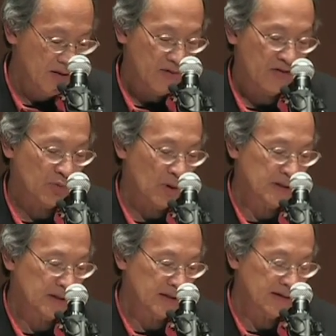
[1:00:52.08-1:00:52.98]
this
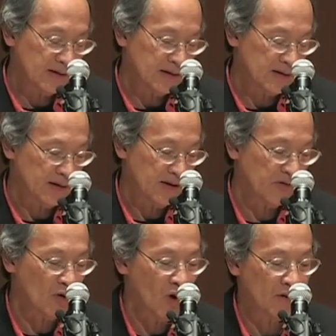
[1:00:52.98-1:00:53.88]
one is
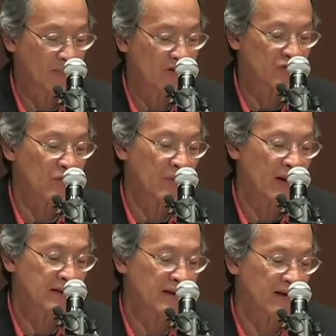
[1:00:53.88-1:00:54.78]
called Mushroom
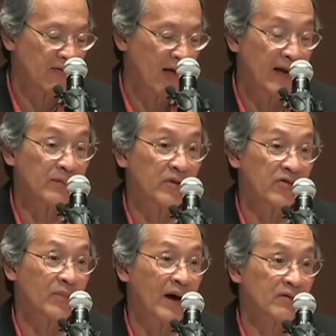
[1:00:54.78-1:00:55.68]
Hunting in the
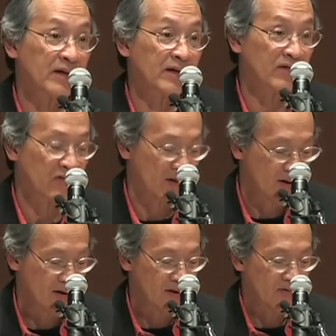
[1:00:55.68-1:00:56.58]
Jemez Mountains,
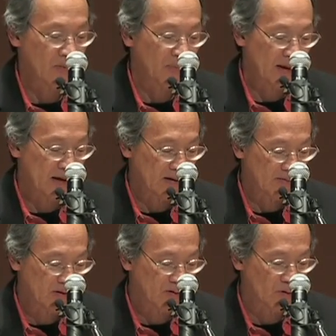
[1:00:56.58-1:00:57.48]
something I love
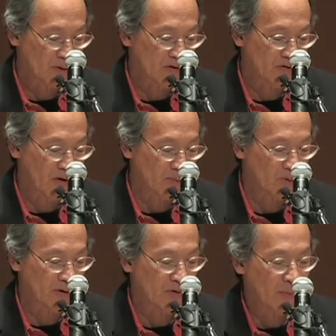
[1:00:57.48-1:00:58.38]
to do each summer
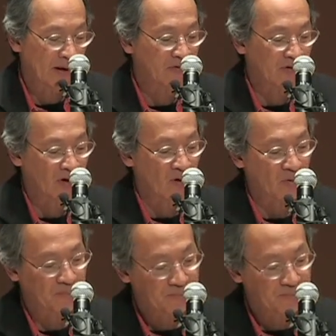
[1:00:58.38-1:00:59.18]
in New Mexico.